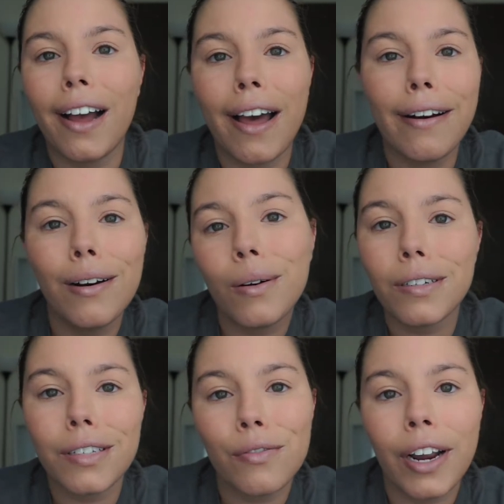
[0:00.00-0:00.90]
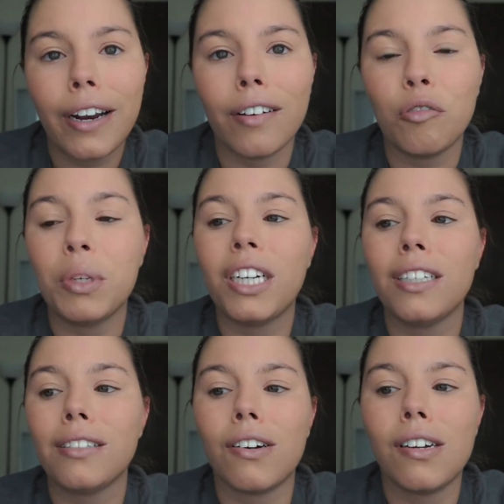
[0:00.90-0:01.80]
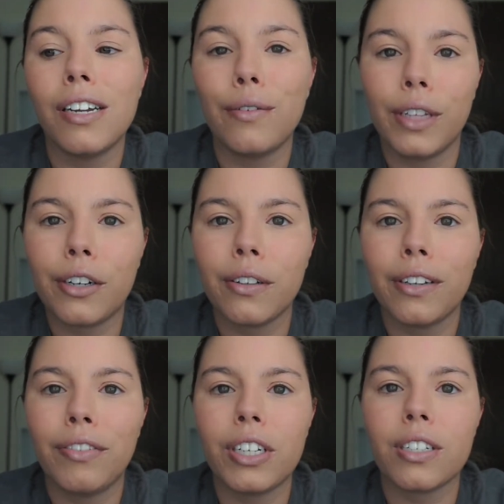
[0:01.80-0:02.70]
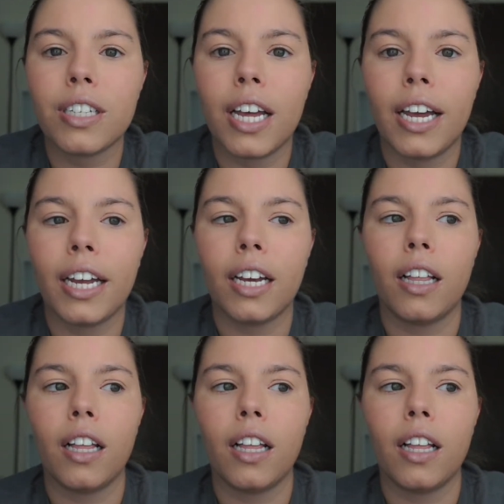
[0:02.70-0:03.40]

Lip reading: I don't know what I was afraid of because it literally feels like